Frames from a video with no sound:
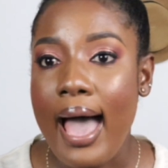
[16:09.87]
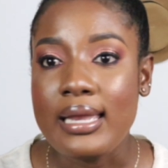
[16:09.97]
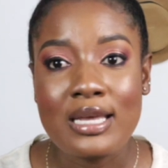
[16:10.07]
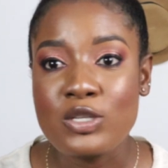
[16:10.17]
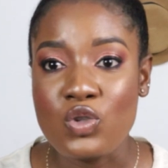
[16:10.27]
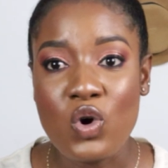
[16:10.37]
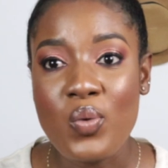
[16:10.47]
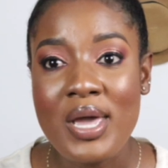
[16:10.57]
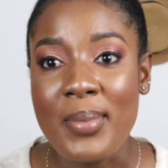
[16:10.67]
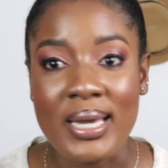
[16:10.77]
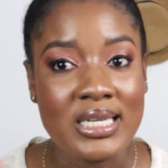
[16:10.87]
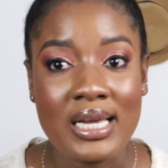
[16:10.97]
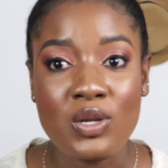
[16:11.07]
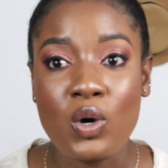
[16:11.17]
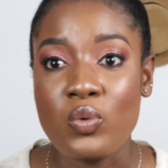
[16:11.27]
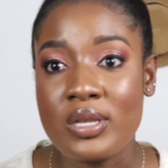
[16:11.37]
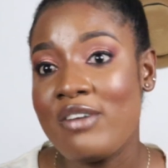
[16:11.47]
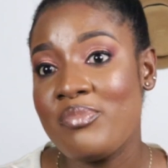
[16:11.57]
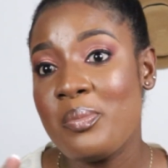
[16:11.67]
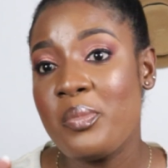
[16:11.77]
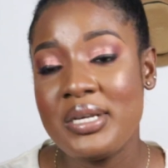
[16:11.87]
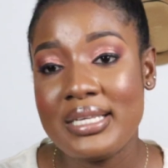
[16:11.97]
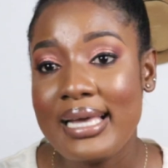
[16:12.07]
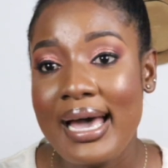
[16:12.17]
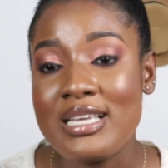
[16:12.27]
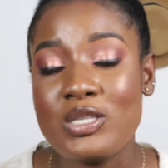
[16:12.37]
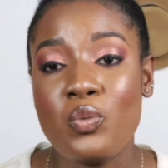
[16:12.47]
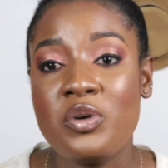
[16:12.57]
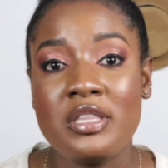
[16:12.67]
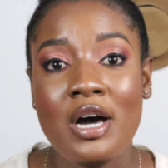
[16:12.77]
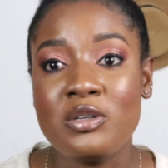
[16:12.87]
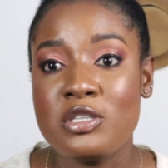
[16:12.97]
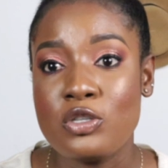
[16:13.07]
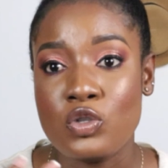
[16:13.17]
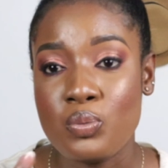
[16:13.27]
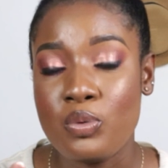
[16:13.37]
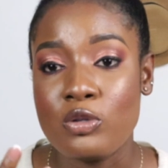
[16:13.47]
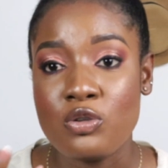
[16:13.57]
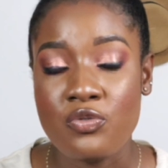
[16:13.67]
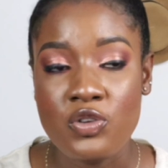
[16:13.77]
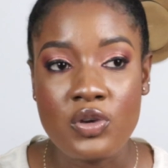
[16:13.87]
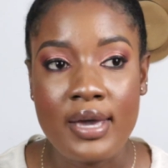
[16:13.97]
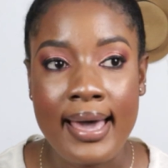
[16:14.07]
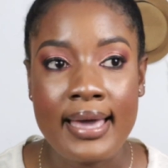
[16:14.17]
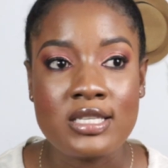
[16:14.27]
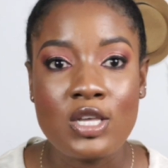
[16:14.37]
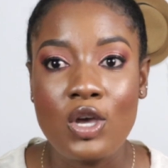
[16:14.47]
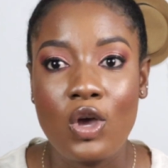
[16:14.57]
there's no way my channel would have been monetized without the support of you guys.